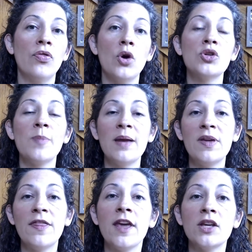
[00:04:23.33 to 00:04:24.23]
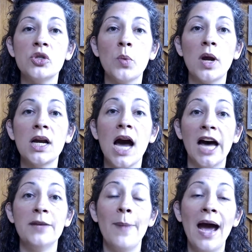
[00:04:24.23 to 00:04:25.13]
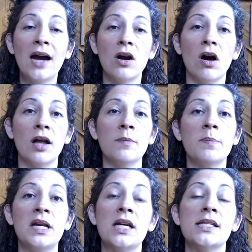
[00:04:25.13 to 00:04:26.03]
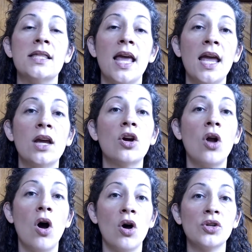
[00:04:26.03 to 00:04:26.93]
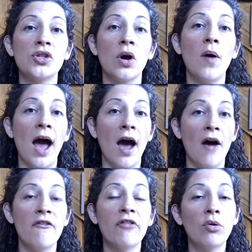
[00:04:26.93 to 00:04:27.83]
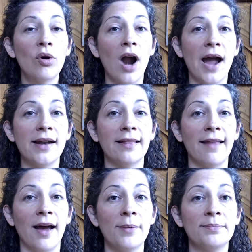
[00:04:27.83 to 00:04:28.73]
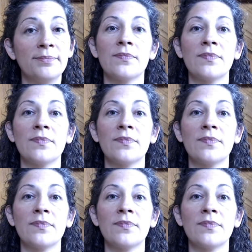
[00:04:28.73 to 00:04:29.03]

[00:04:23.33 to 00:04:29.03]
those might be things you want to cut back on because they could also have fluoride in them.